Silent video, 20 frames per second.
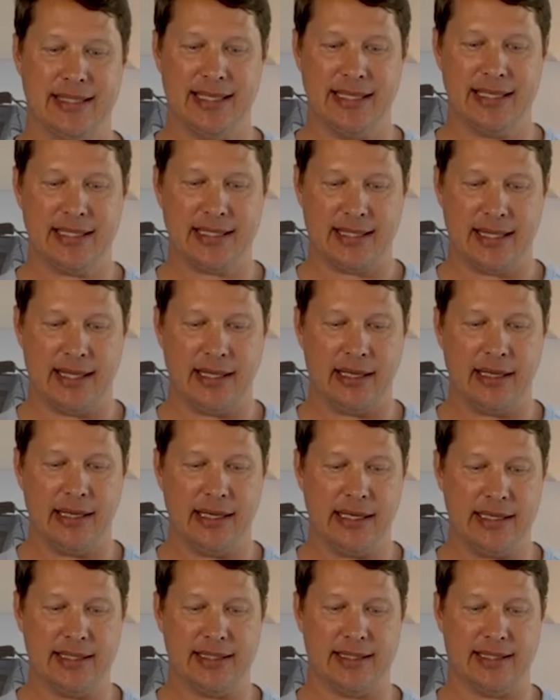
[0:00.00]
this thing
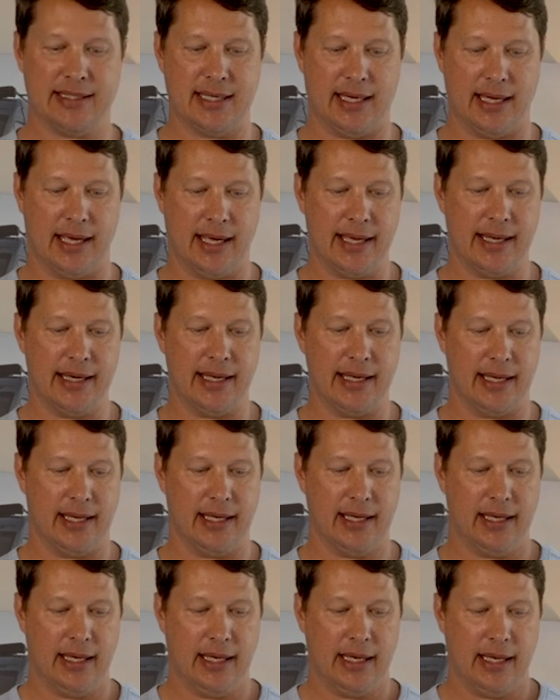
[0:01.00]
is tiny.
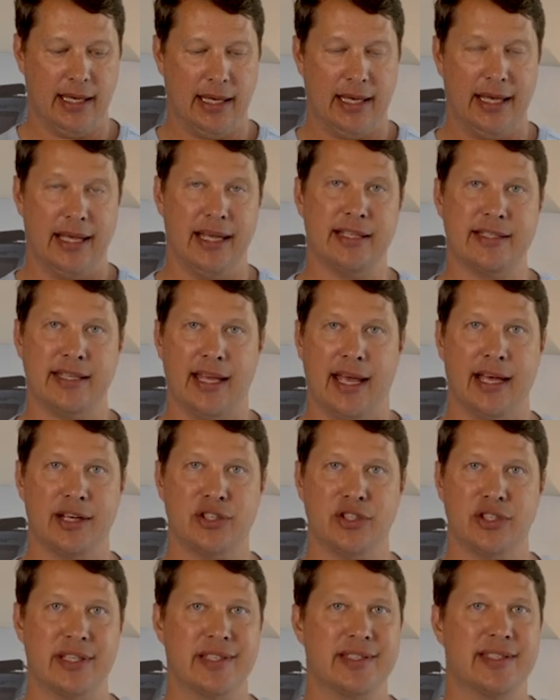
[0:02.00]
It's
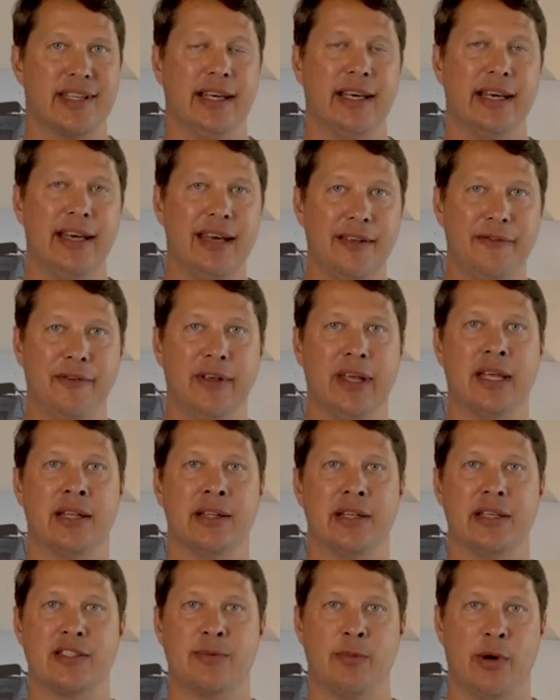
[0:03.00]
actually
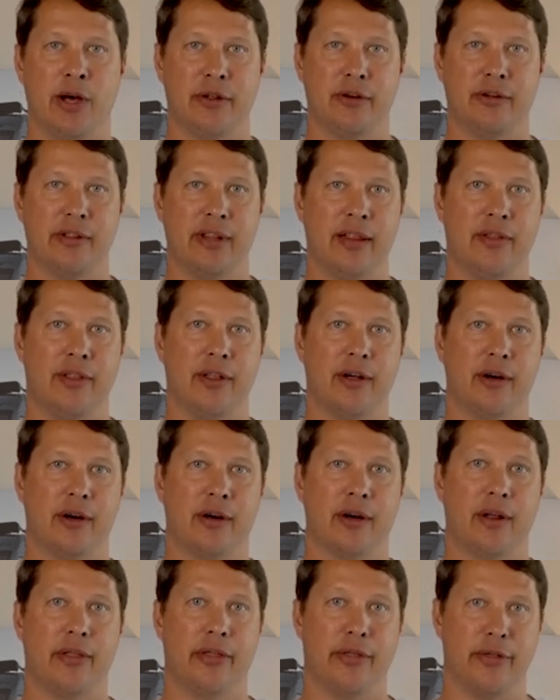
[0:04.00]
significantly smaller than
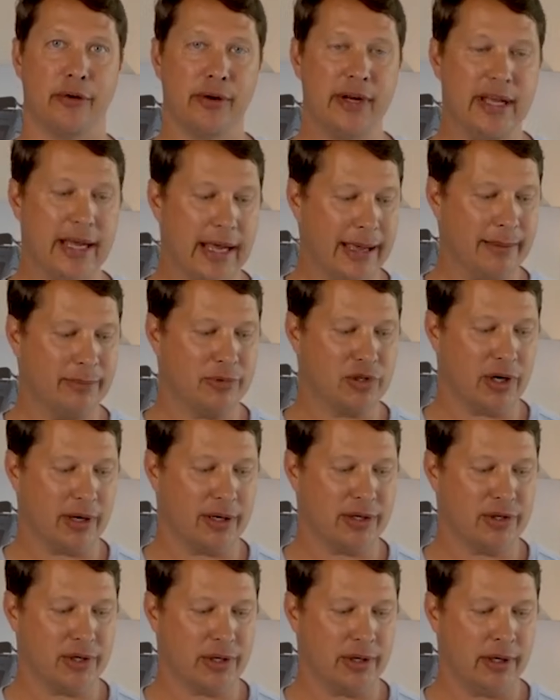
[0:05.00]
their 30 amp
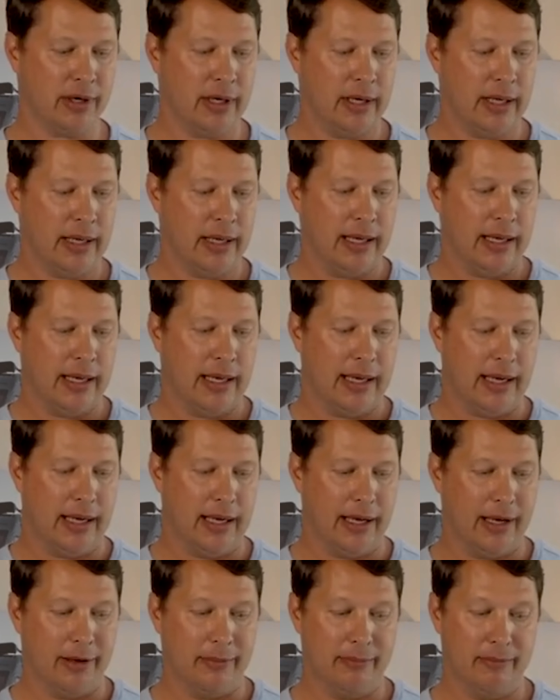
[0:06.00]
charger.
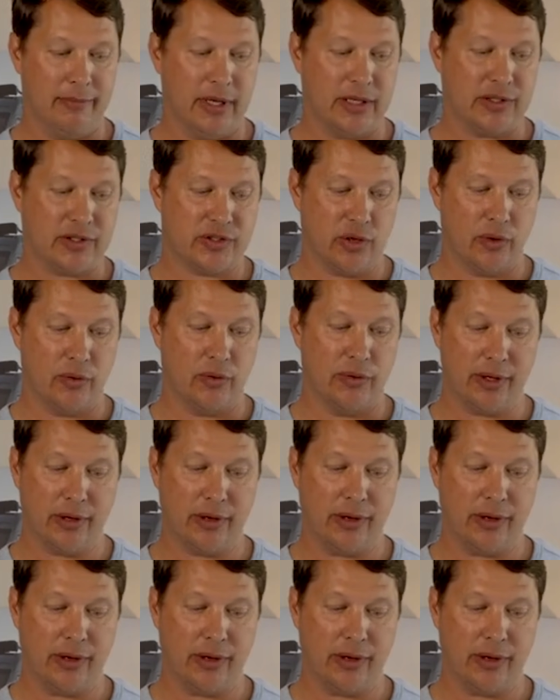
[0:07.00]
So